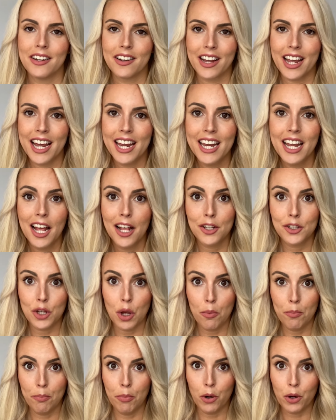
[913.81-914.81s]
okay?
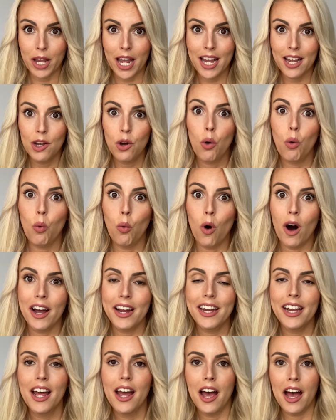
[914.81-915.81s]
So por qué, why?